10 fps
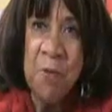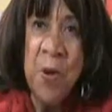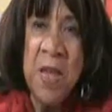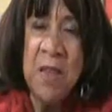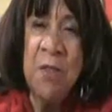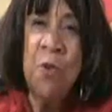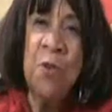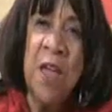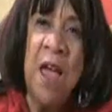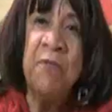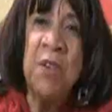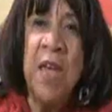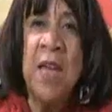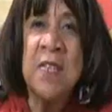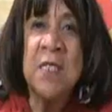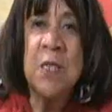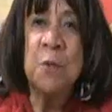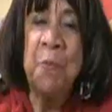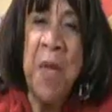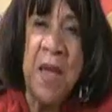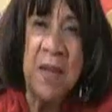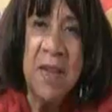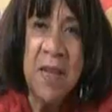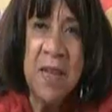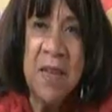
Amen. We, you have to expect